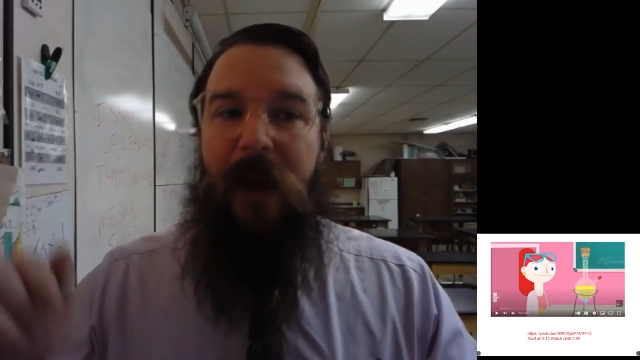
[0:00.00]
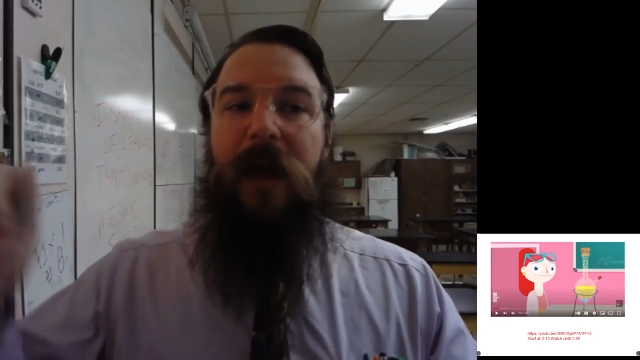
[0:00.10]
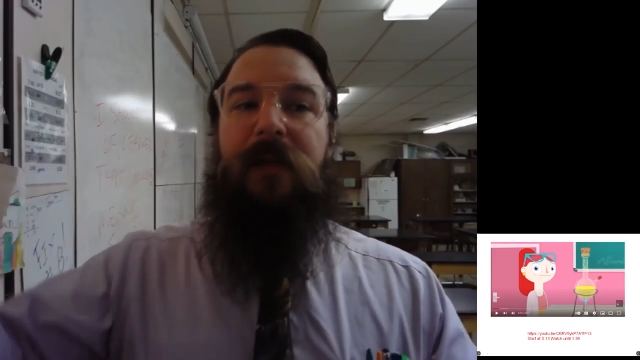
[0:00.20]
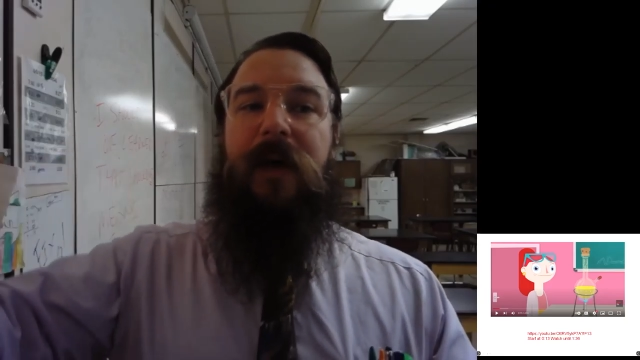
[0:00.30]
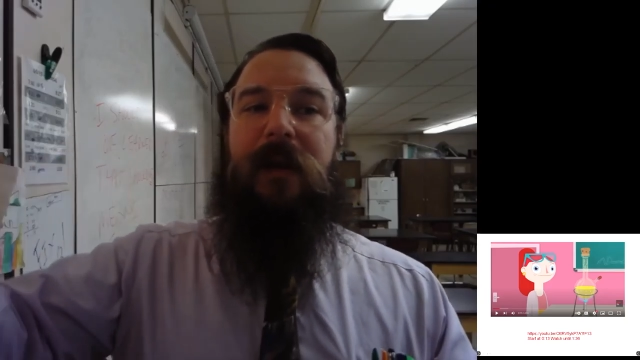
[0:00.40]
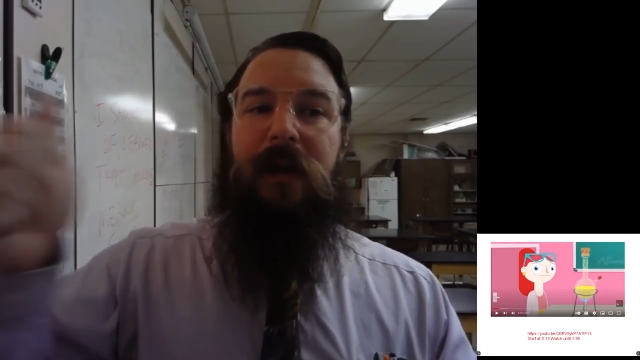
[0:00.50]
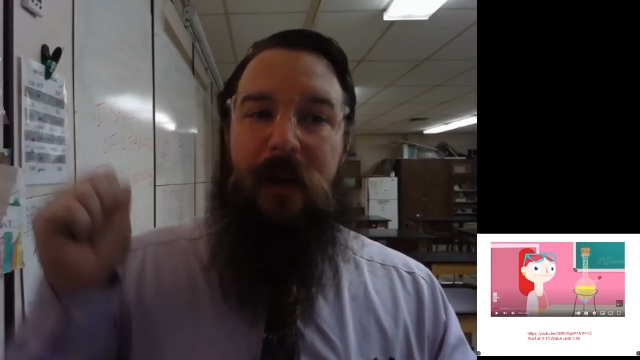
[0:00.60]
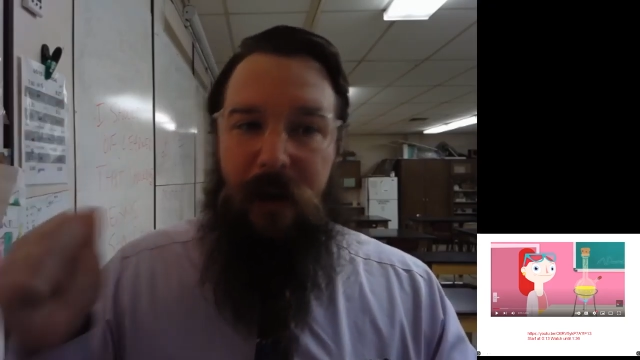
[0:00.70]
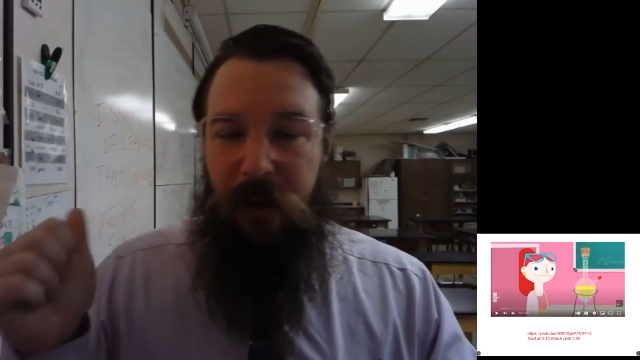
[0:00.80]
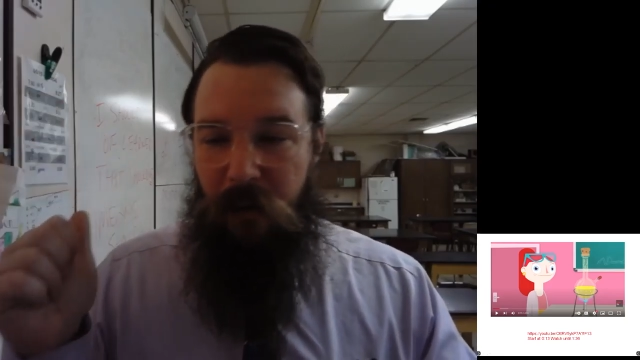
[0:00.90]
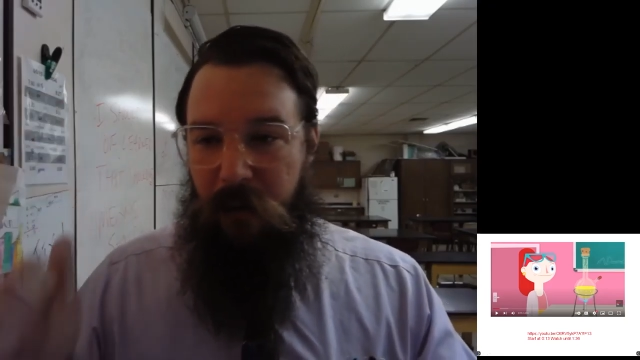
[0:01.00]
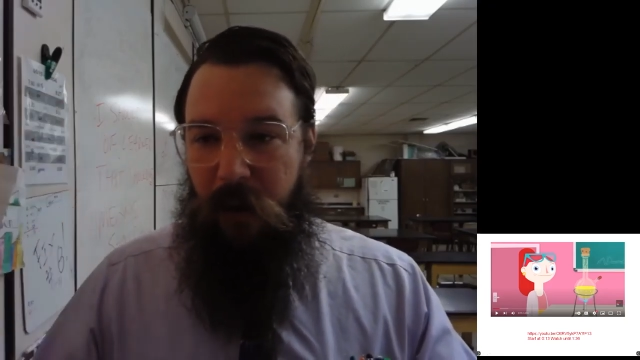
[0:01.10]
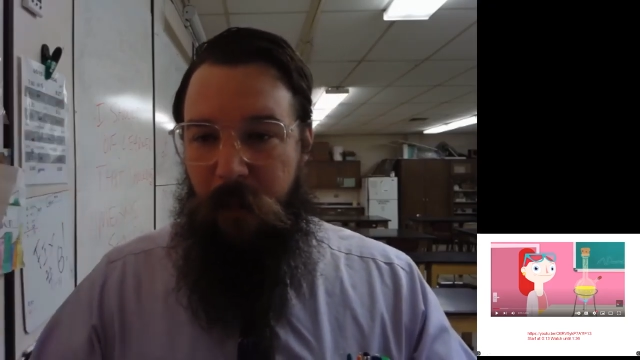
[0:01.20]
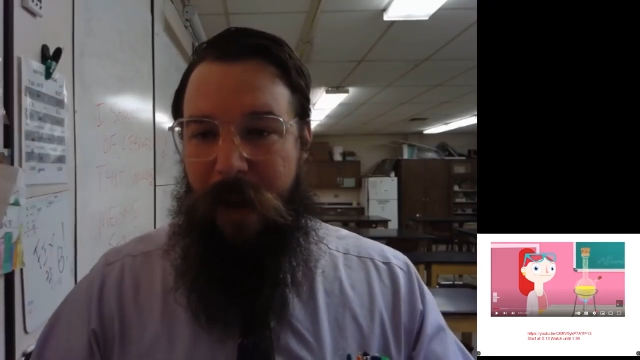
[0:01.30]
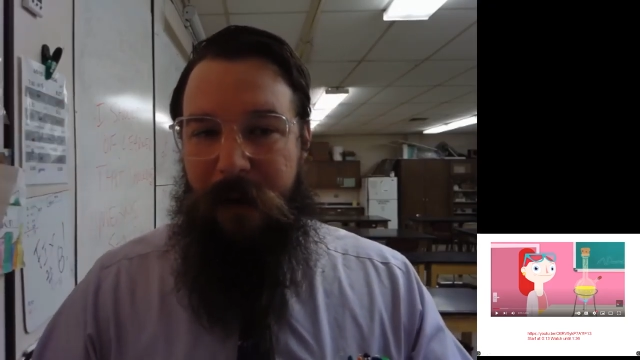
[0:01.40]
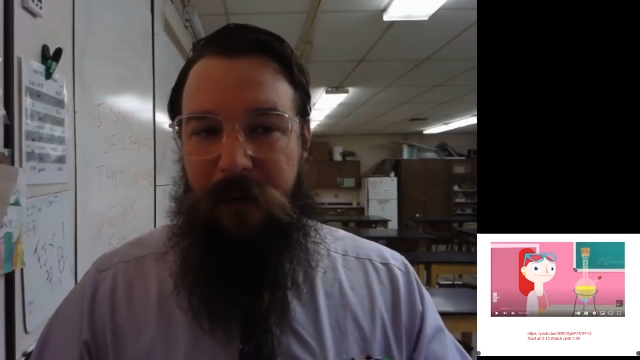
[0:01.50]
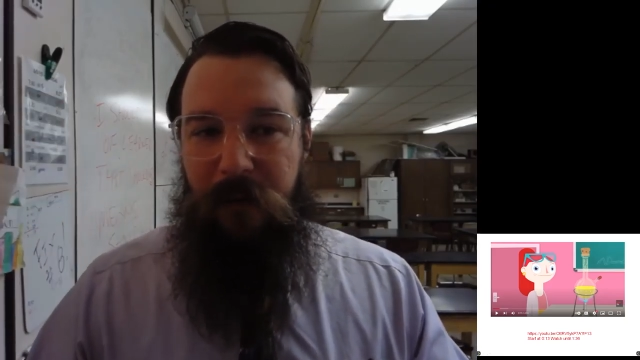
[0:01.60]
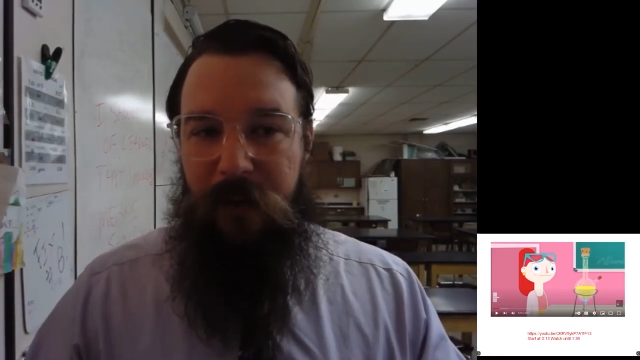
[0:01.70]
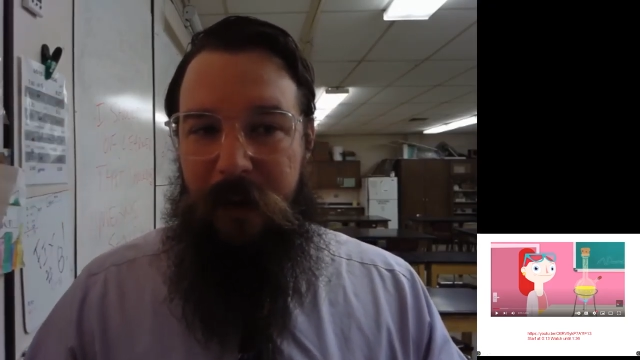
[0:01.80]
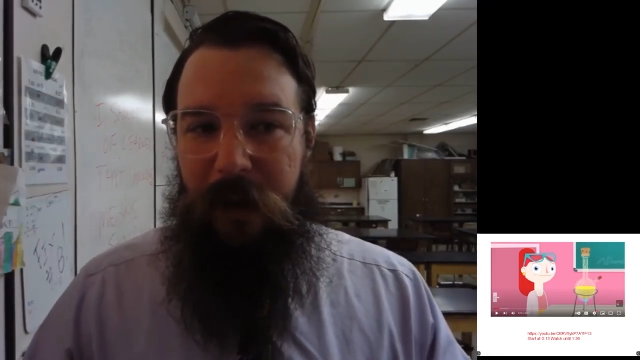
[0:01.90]
and then you'll go back
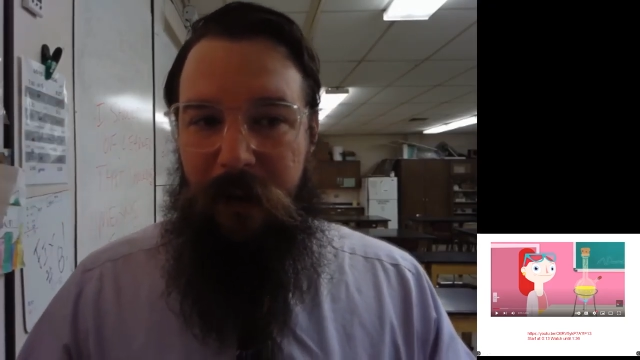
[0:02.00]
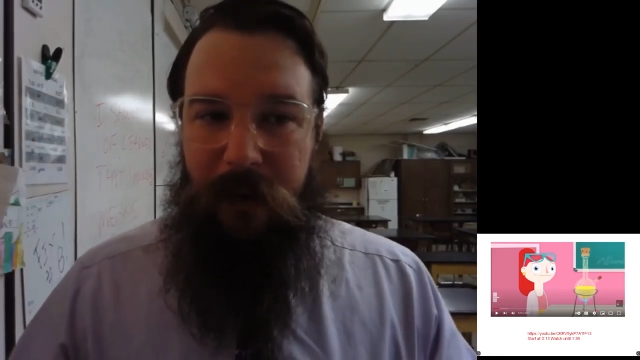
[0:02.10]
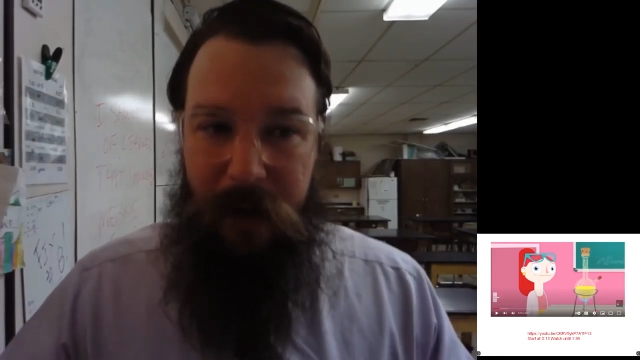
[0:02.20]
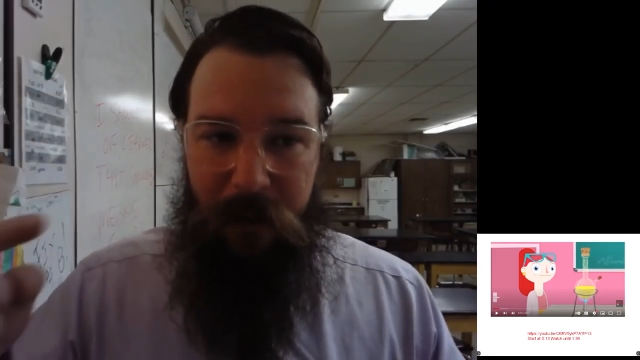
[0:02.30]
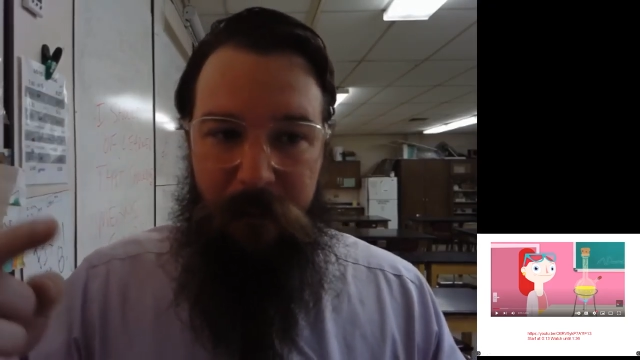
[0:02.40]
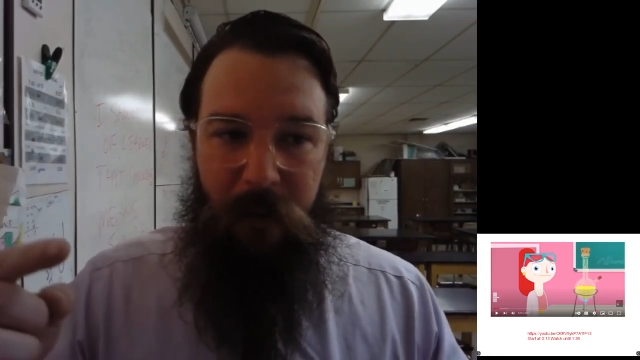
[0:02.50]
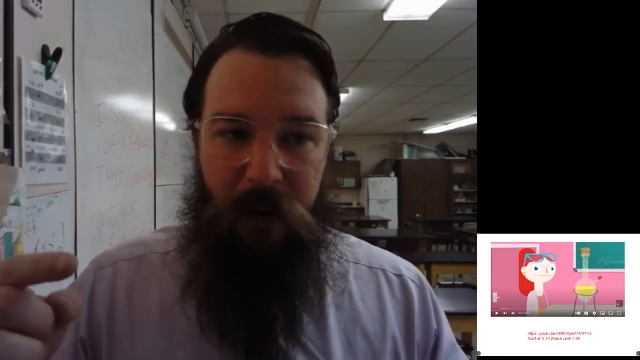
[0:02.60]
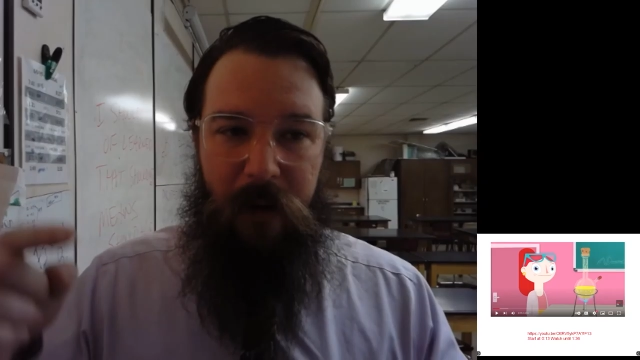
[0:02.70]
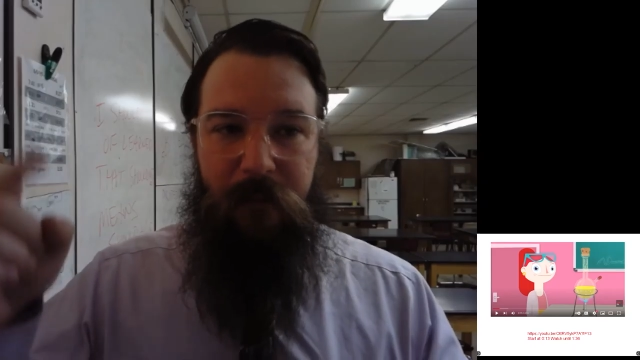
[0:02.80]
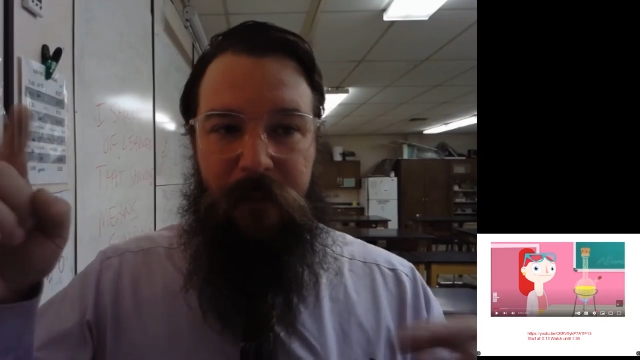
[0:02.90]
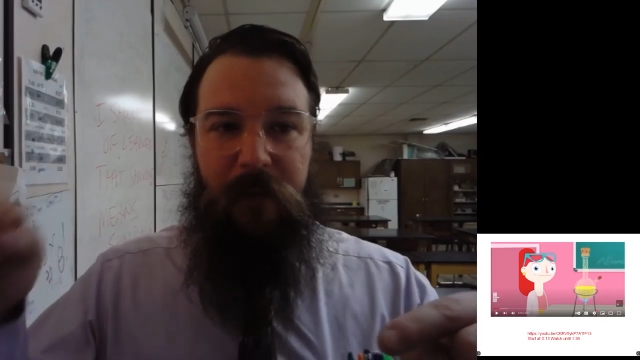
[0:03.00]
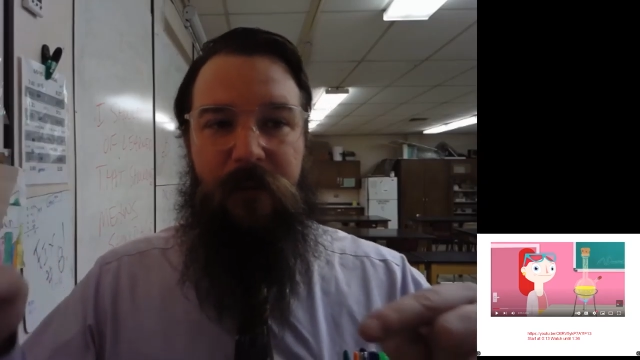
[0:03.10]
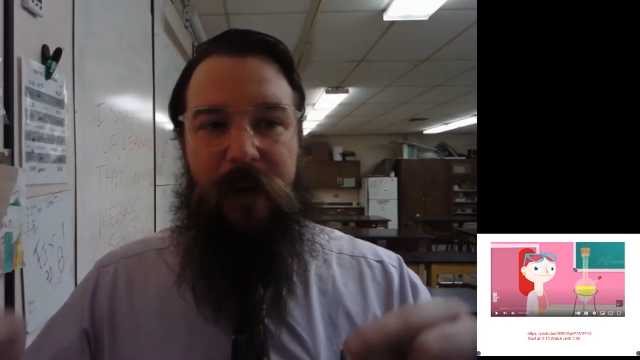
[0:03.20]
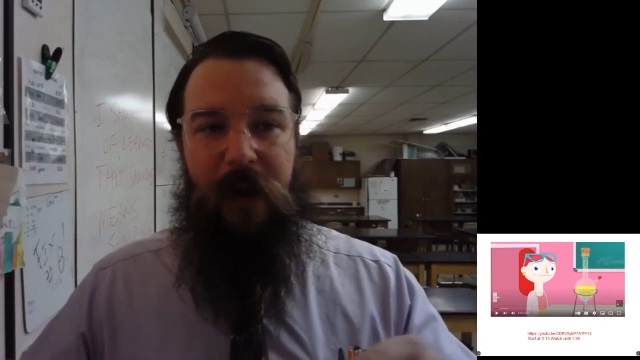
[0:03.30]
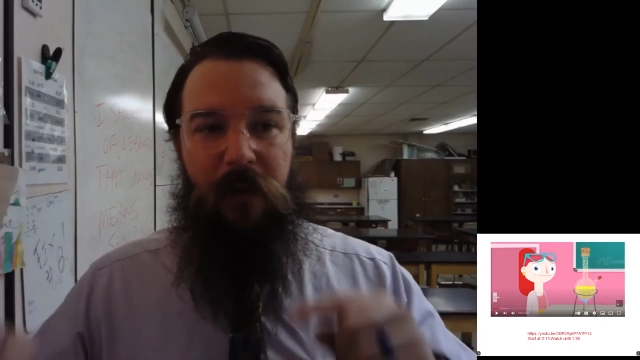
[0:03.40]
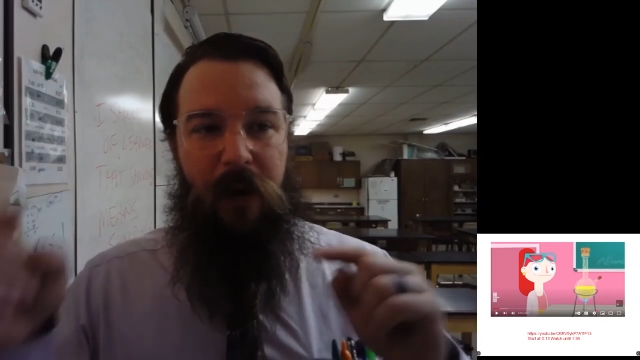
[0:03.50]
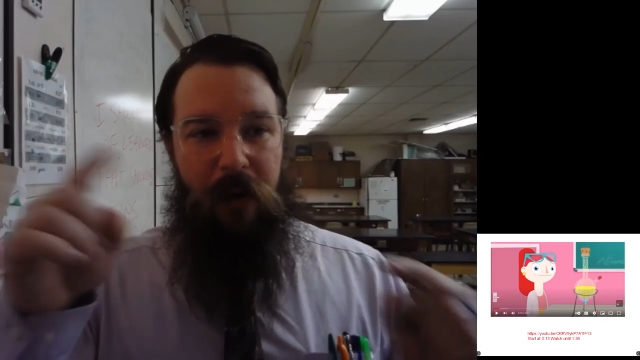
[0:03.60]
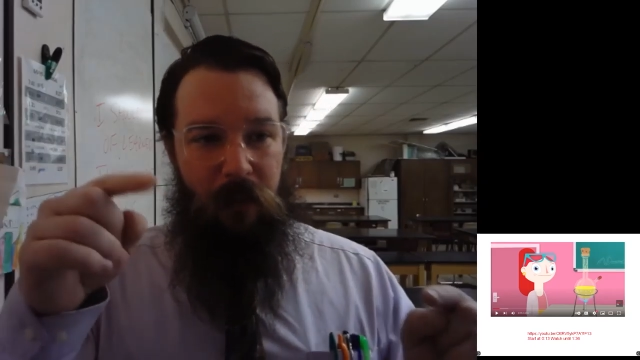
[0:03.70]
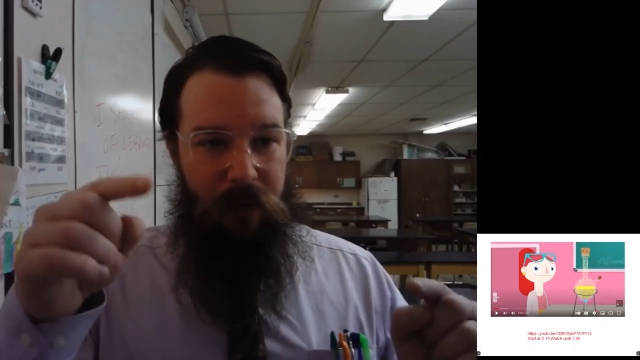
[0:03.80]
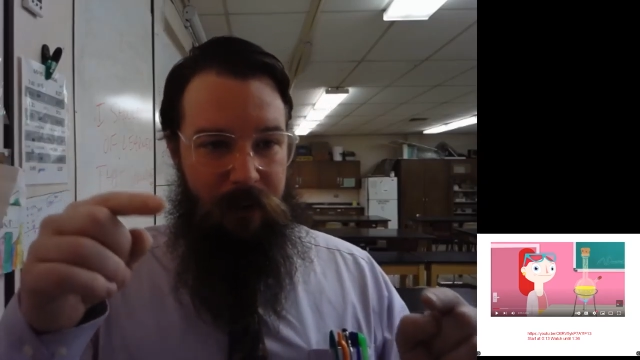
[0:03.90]
to the next part of this video
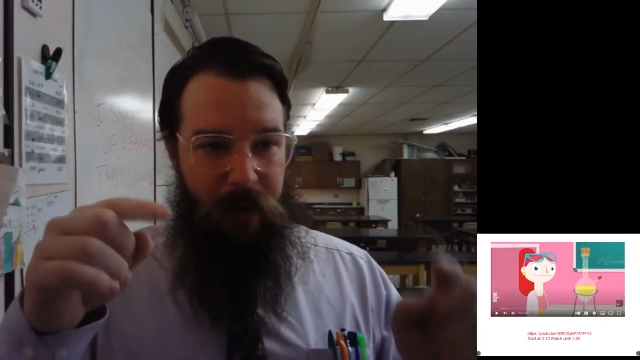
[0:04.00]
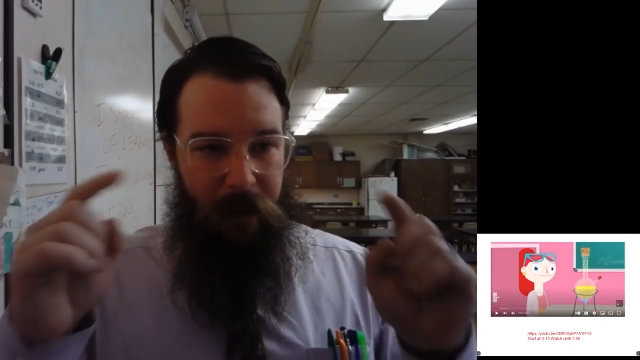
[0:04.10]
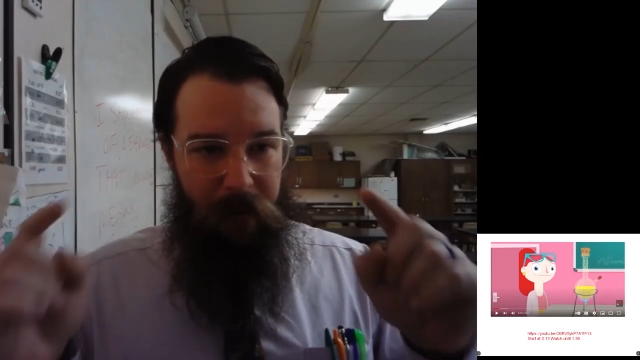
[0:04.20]
with